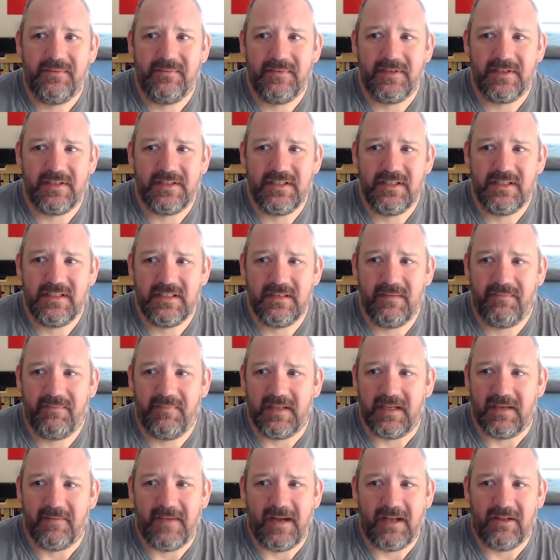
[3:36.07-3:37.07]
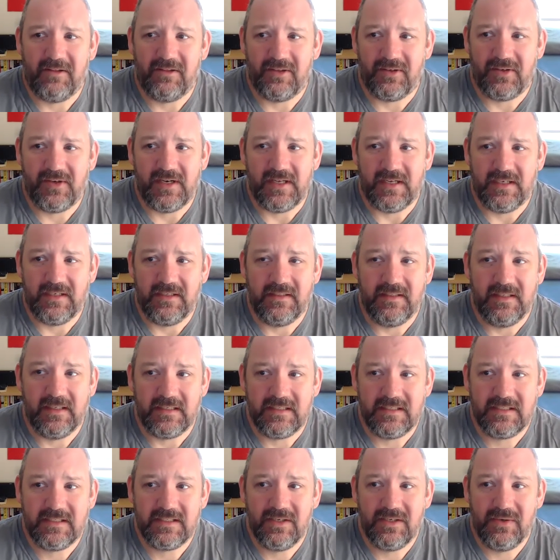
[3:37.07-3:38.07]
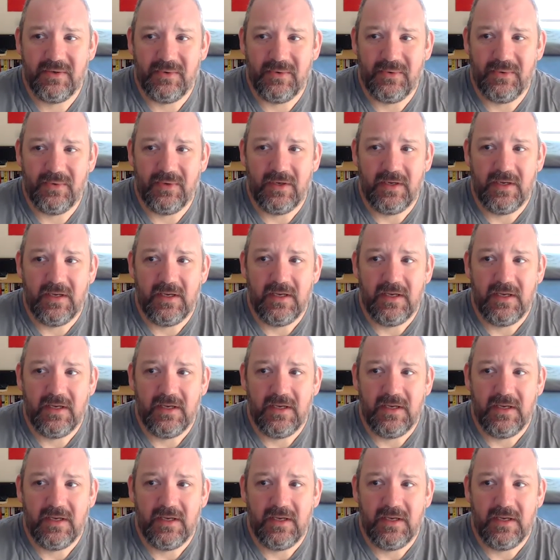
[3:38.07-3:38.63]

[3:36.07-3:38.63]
There's just something about learning that's so